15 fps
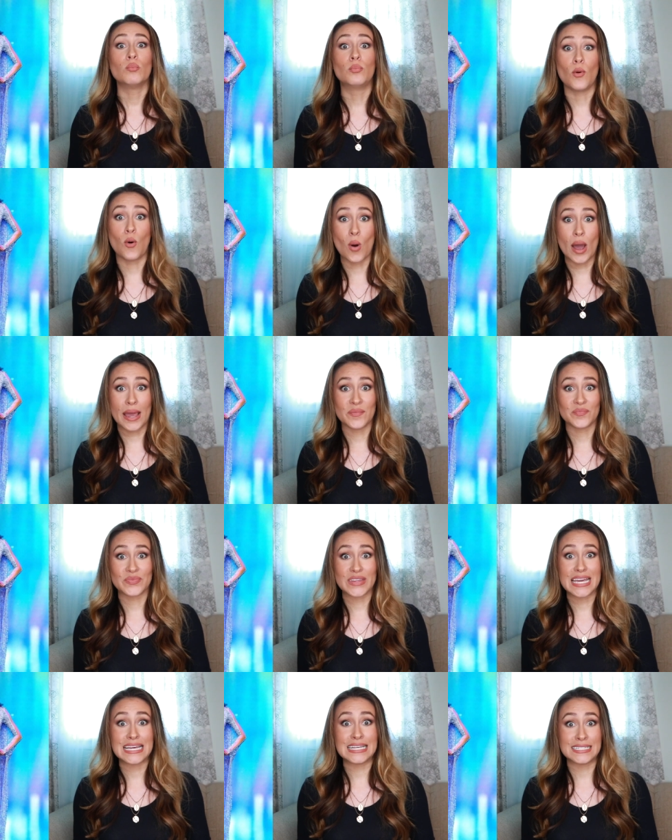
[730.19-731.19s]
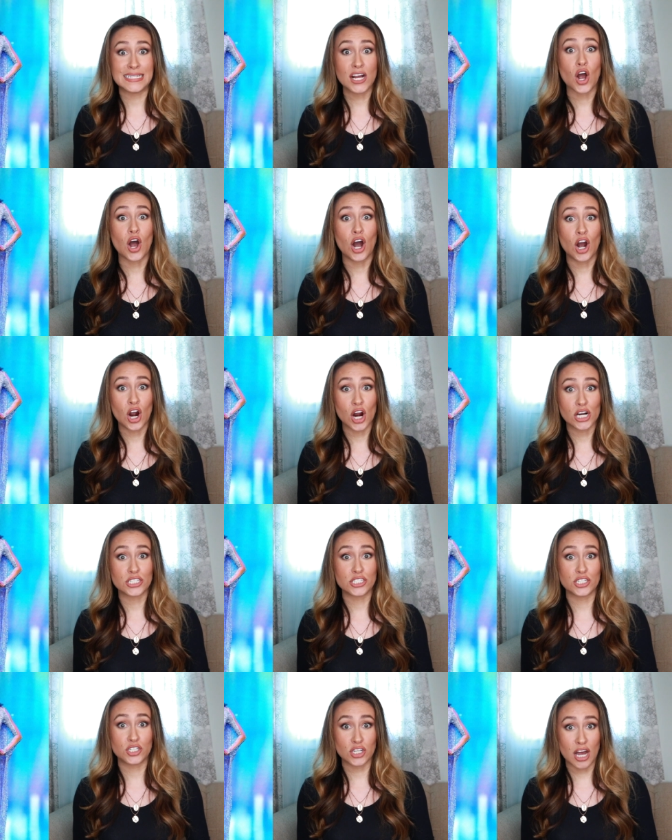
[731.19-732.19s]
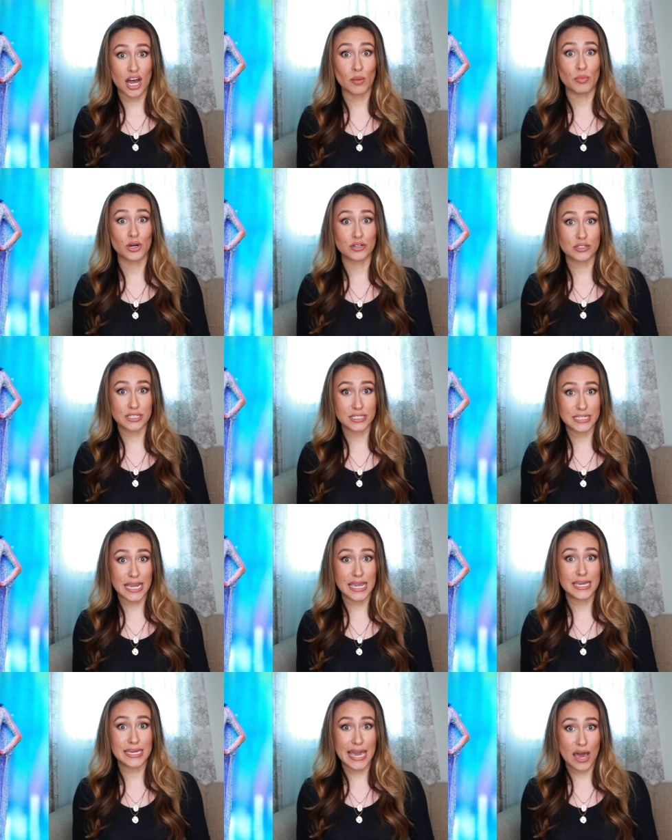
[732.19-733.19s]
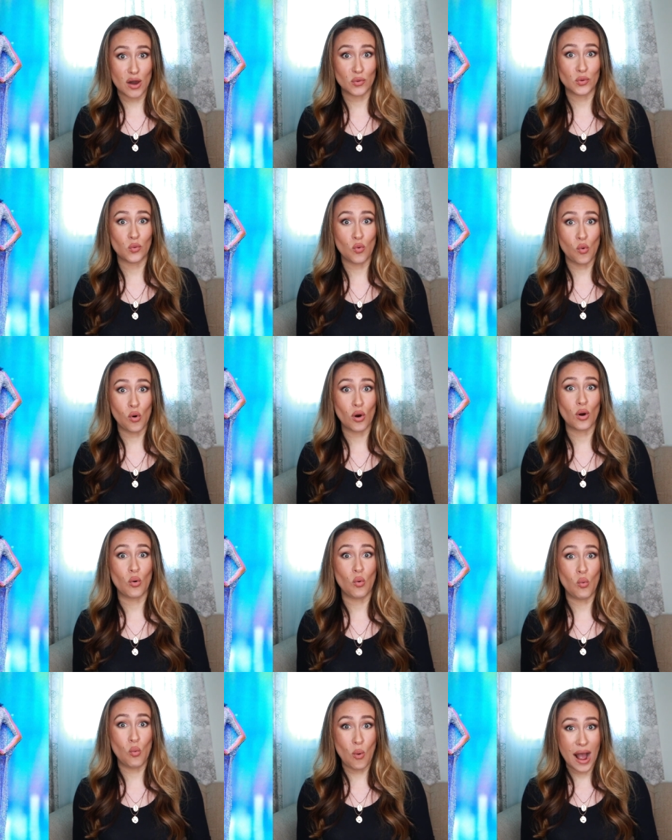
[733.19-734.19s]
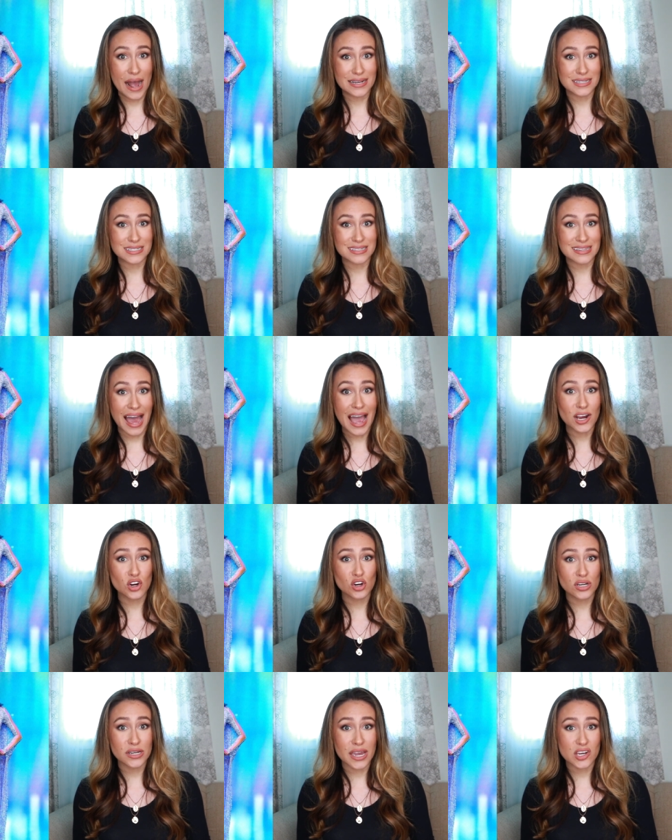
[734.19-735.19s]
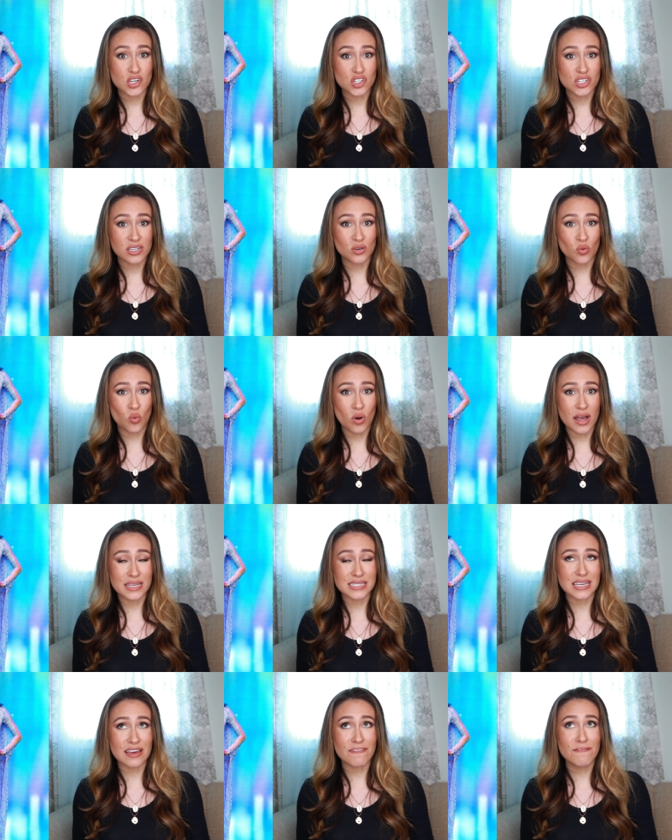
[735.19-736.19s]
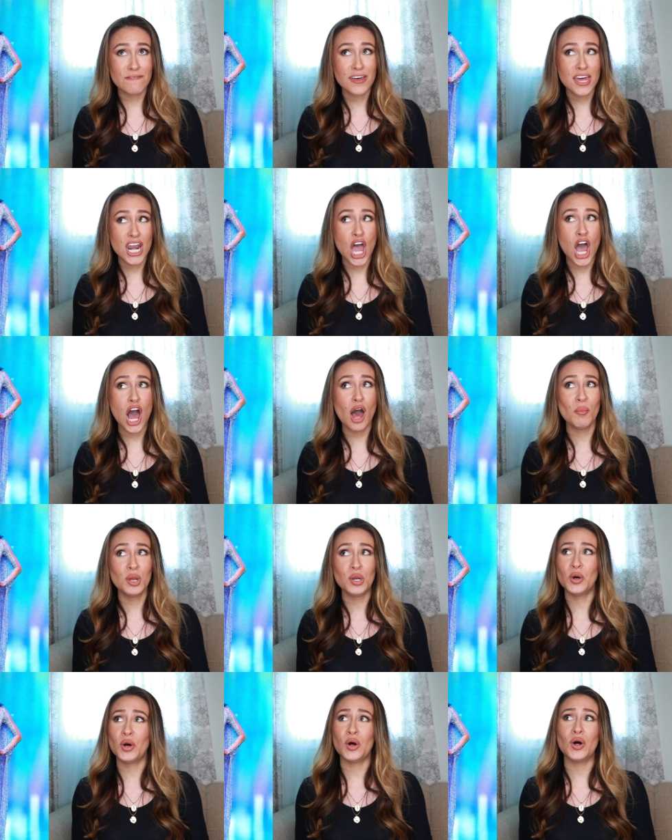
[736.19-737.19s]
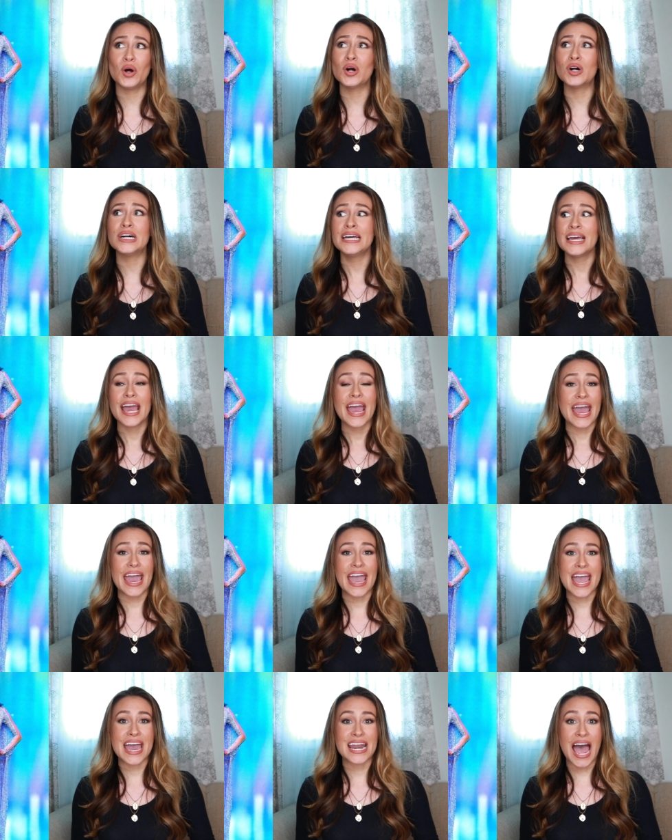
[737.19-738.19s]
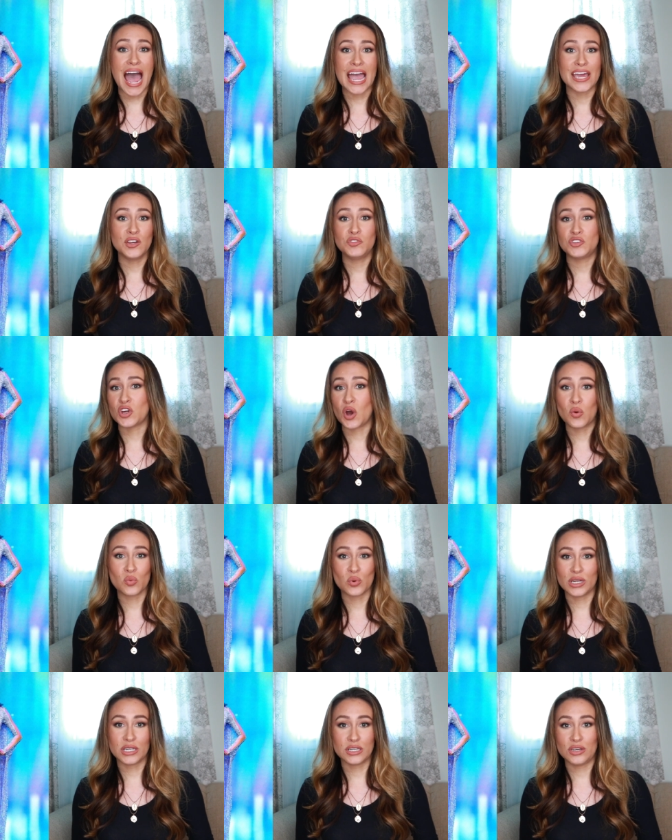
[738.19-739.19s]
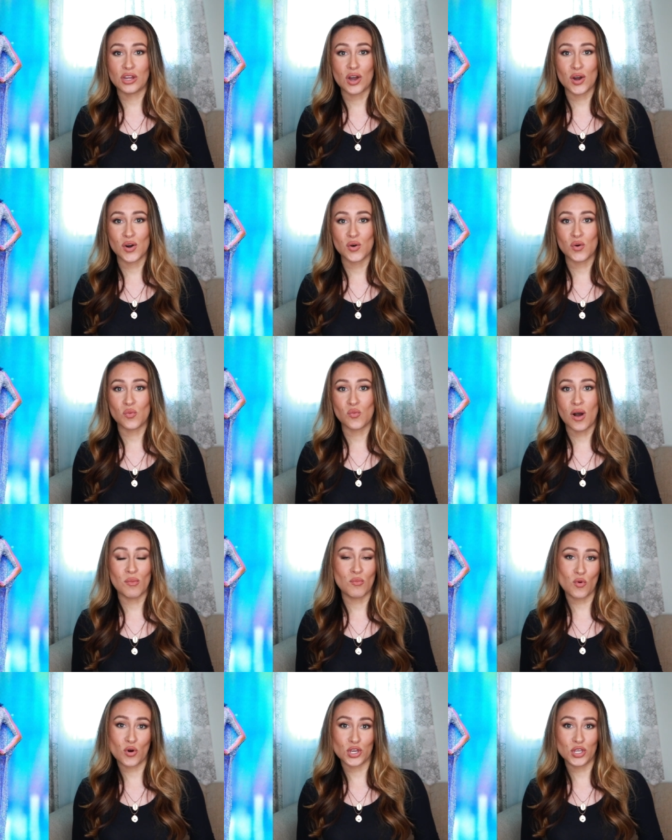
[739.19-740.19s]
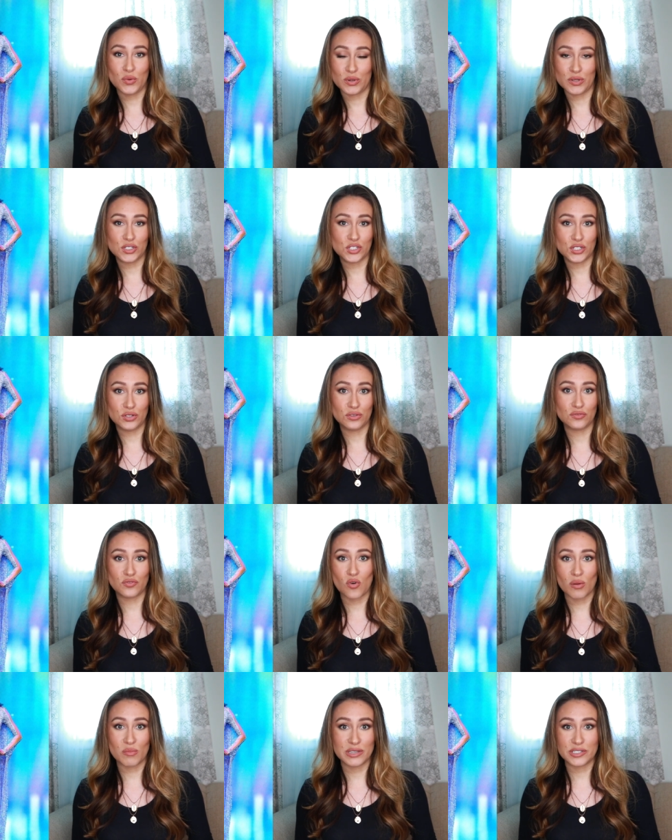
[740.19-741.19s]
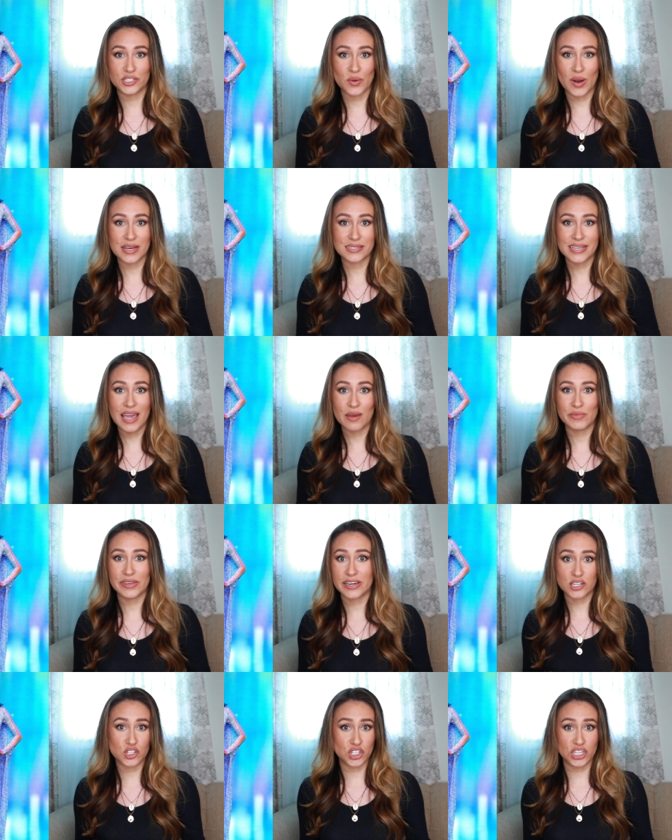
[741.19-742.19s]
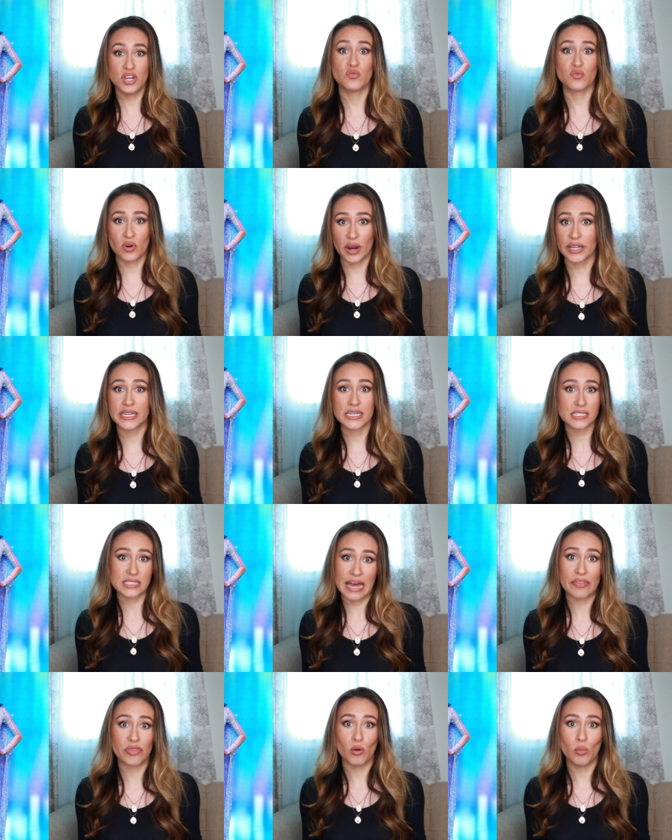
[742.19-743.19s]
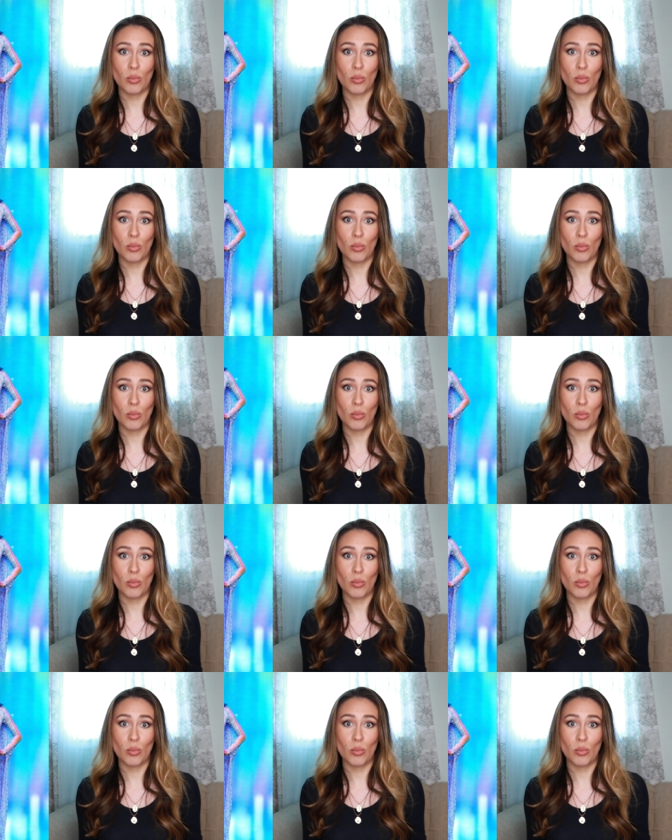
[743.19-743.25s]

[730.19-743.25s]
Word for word: boy, is it hard to top her state gown or what? That creation was phenomenal and I don't really know what more you can do for Miss USA because she really set the